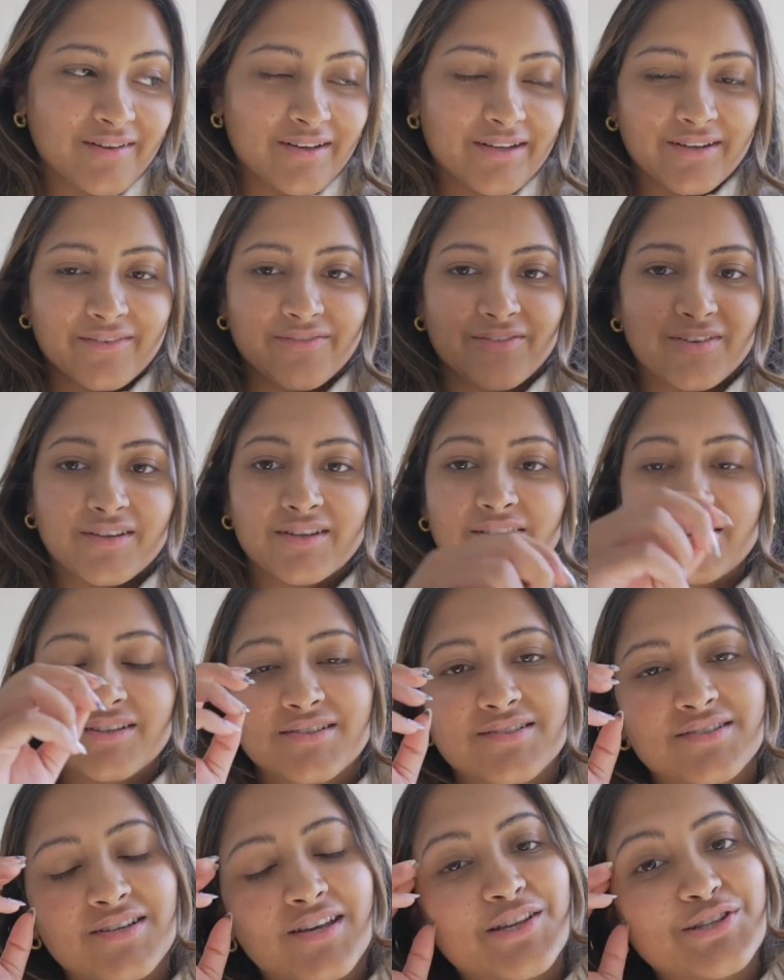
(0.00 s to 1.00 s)
Like I feel like
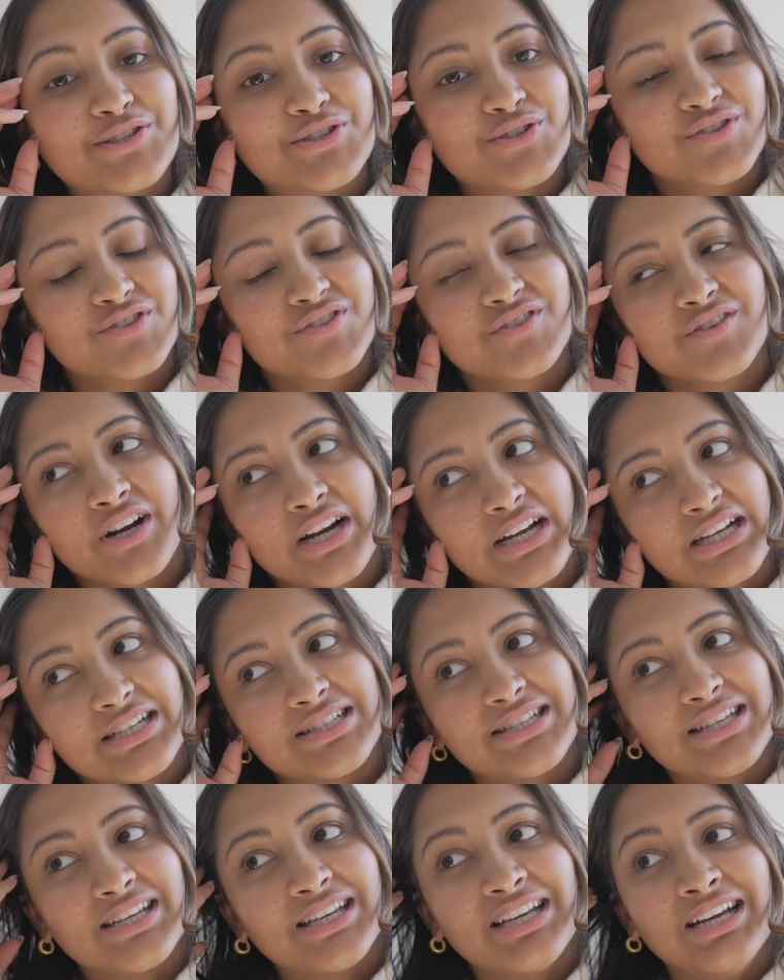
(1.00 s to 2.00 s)
this day is just
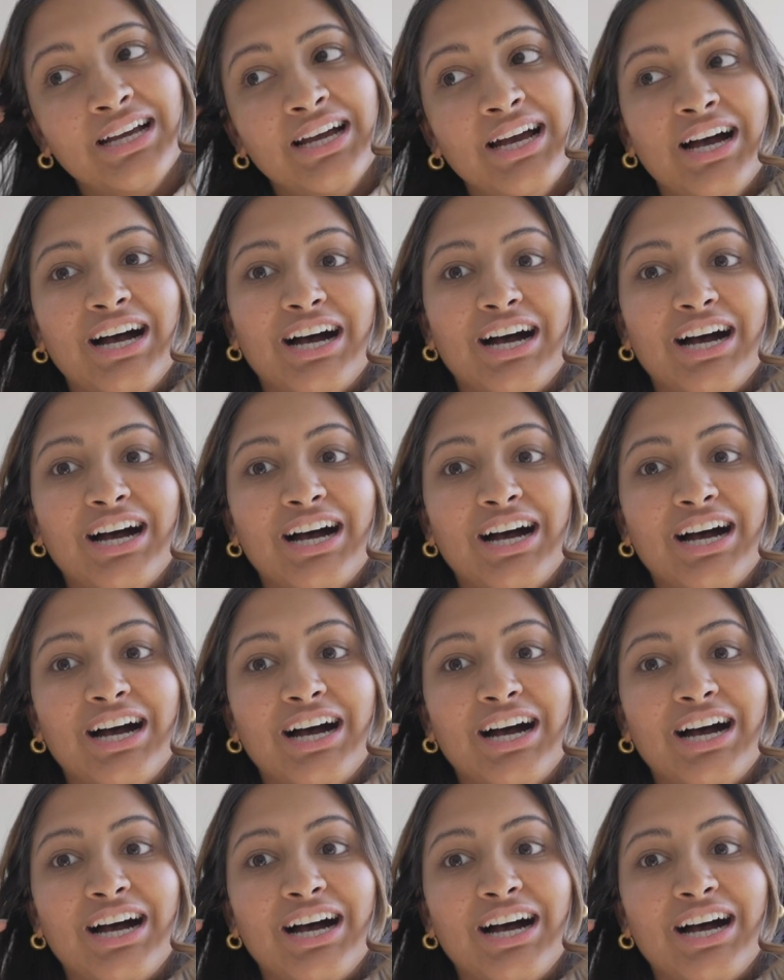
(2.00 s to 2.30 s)
crazy.